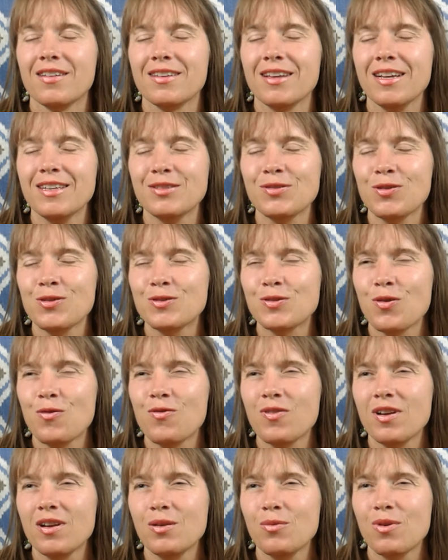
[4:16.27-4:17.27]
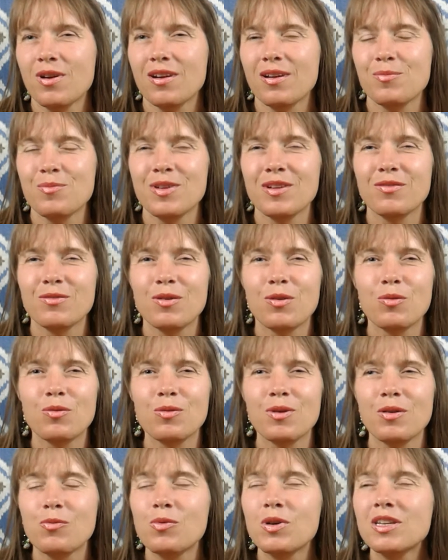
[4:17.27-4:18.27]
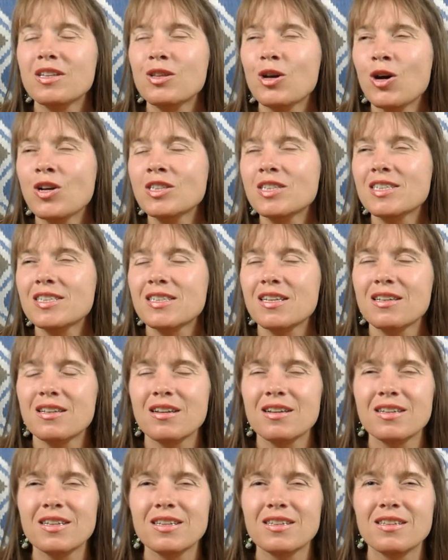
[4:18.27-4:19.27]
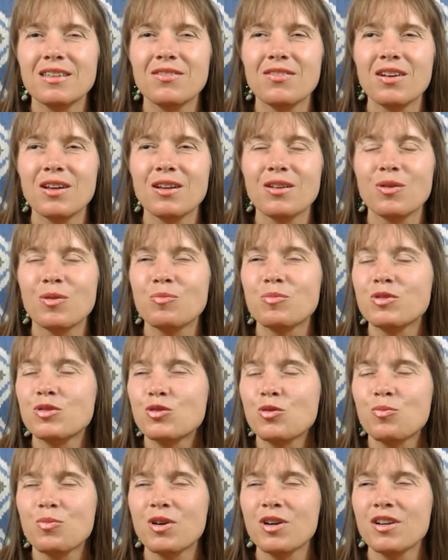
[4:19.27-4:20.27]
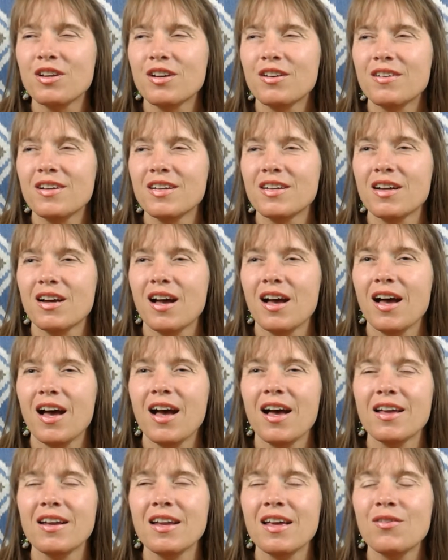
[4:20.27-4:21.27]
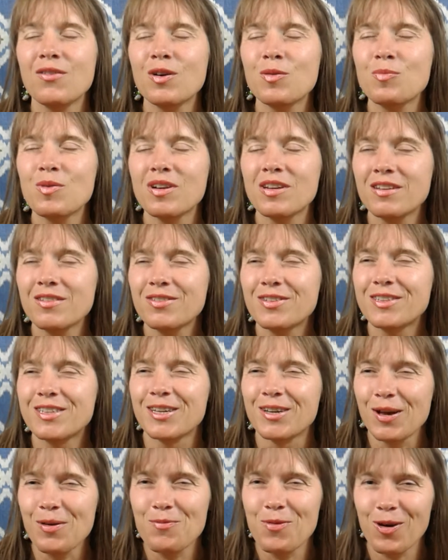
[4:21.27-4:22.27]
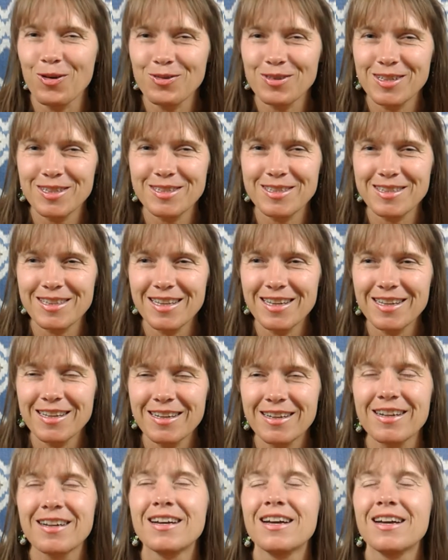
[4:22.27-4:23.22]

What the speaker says: That's also a funny one. I mean, we don't suddenly develop super hearing. I never believed about this thing.